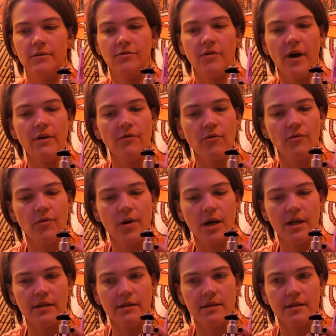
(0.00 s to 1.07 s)
Five of
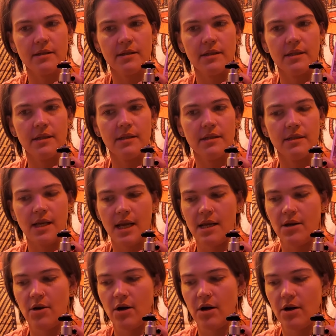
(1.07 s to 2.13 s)
Wands is a
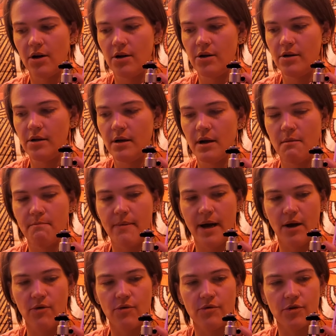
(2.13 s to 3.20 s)
card
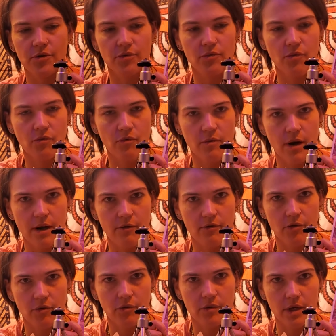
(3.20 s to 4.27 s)
about
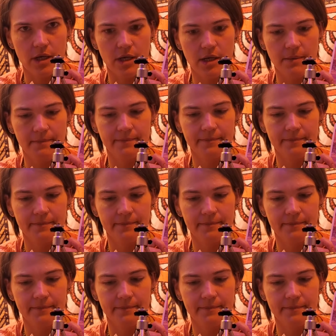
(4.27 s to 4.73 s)
rivalry.